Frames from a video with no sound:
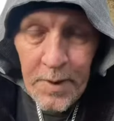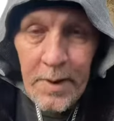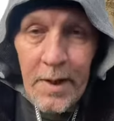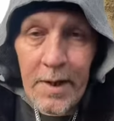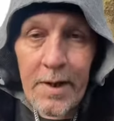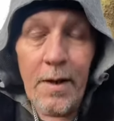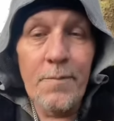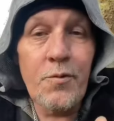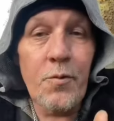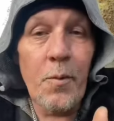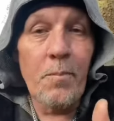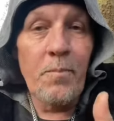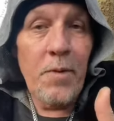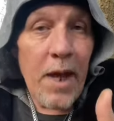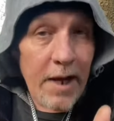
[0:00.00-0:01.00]
It comes
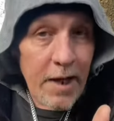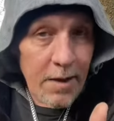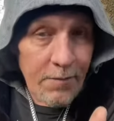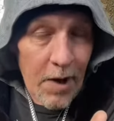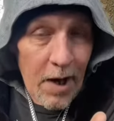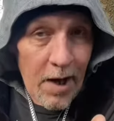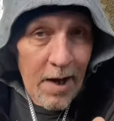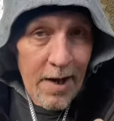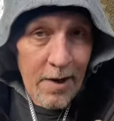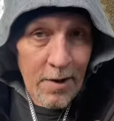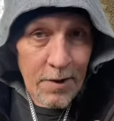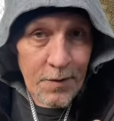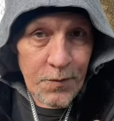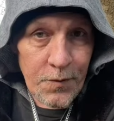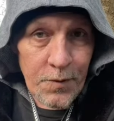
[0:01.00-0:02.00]
from negative
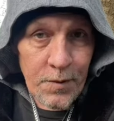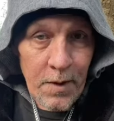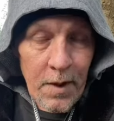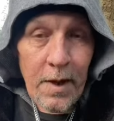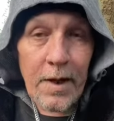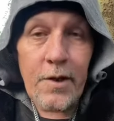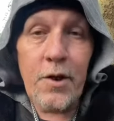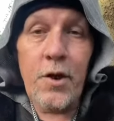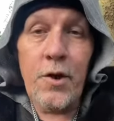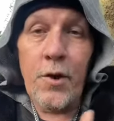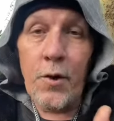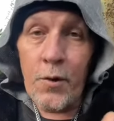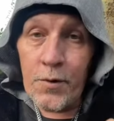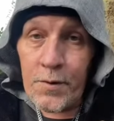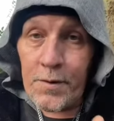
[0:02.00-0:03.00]
ions. It
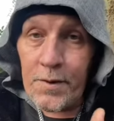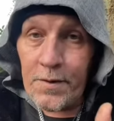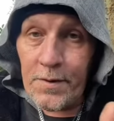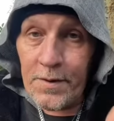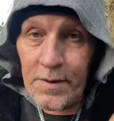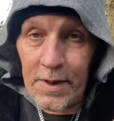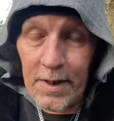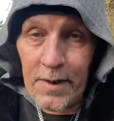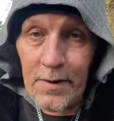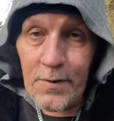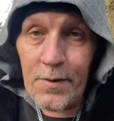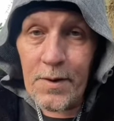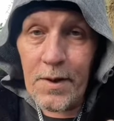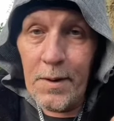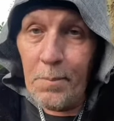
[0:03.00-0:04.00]
cures
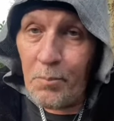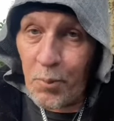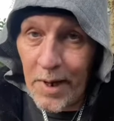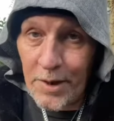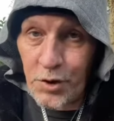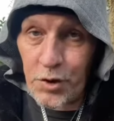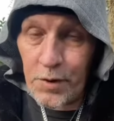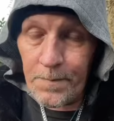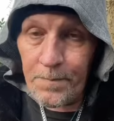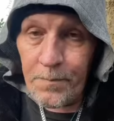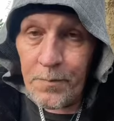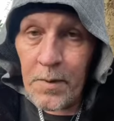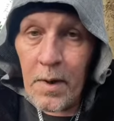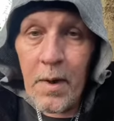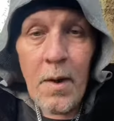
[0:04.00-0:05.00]
disease and depression.
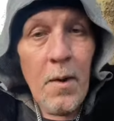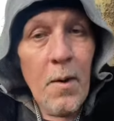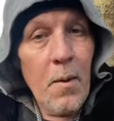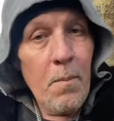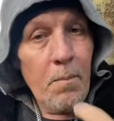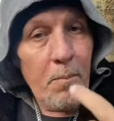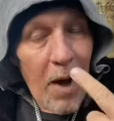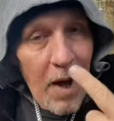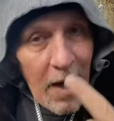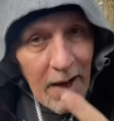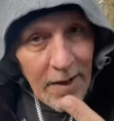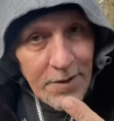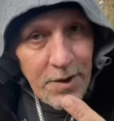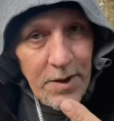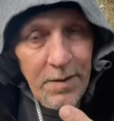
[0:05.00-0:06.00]

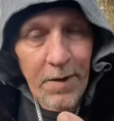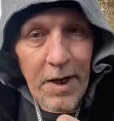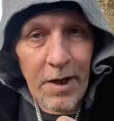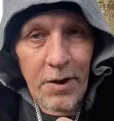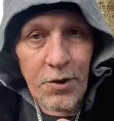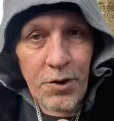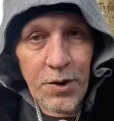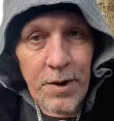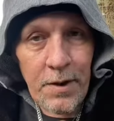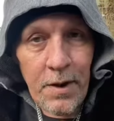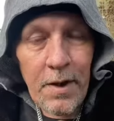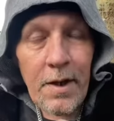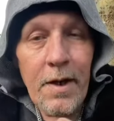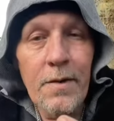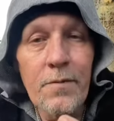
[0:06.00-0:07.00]
Positive energy
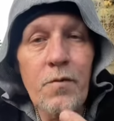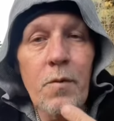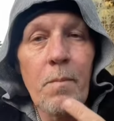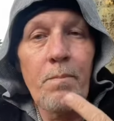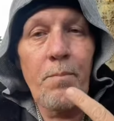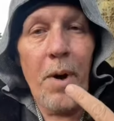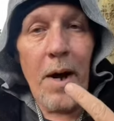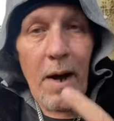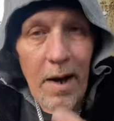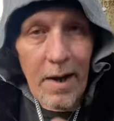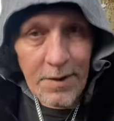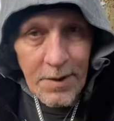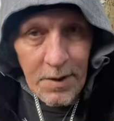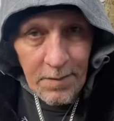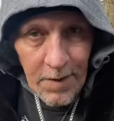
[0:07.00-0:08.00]
comes from
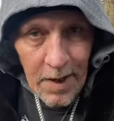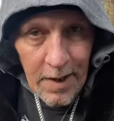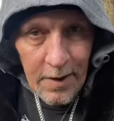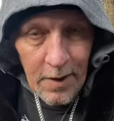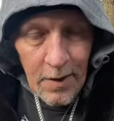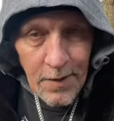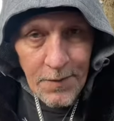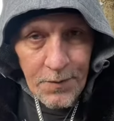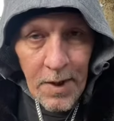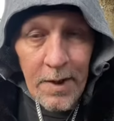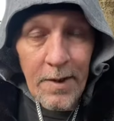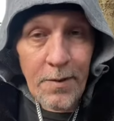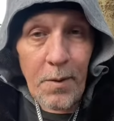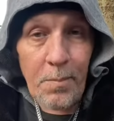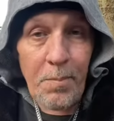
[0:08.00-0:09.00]
positive ions,
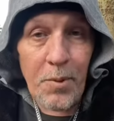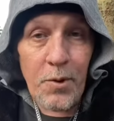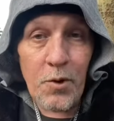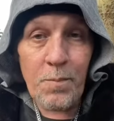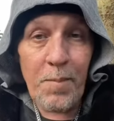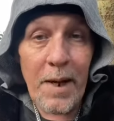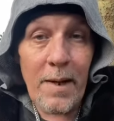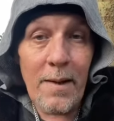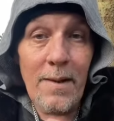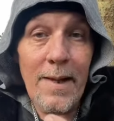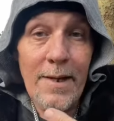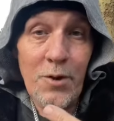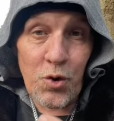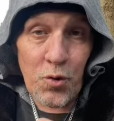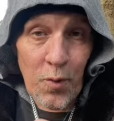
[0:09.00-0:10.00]
and they're produced by
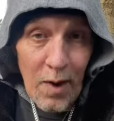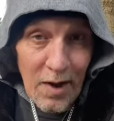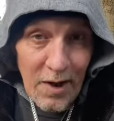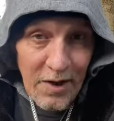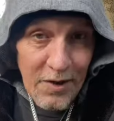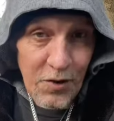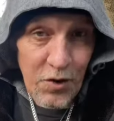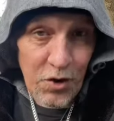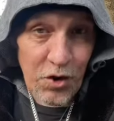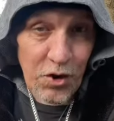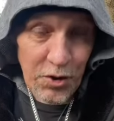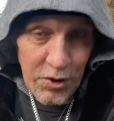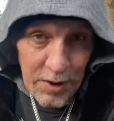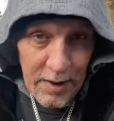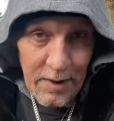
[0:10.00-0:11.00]
electronics and
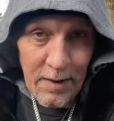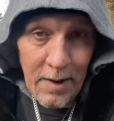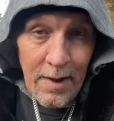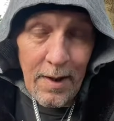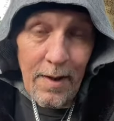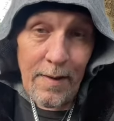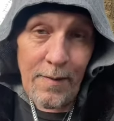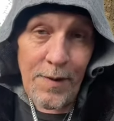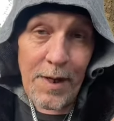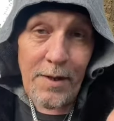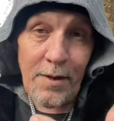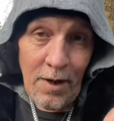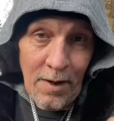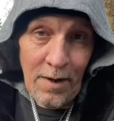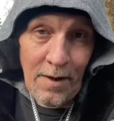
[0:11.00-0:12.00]
shit, and they
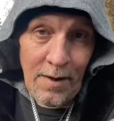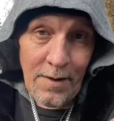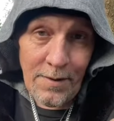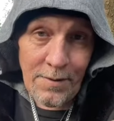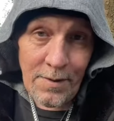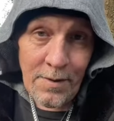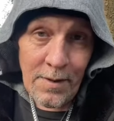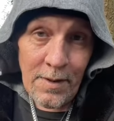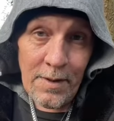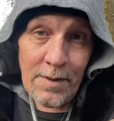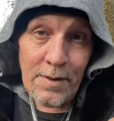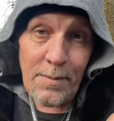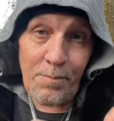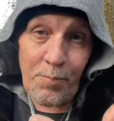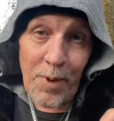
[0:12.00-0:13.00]
cause
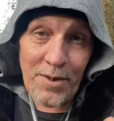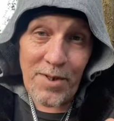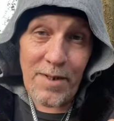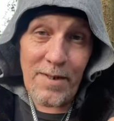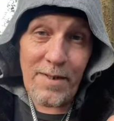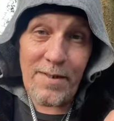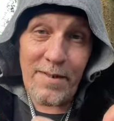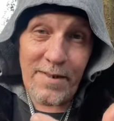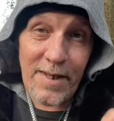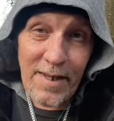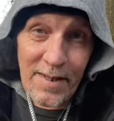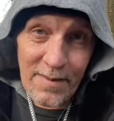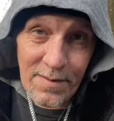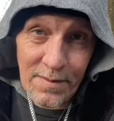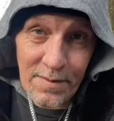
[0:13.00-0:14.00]
depression and
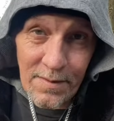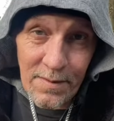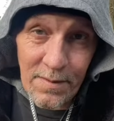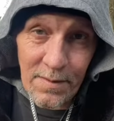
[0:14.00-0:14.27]
disease.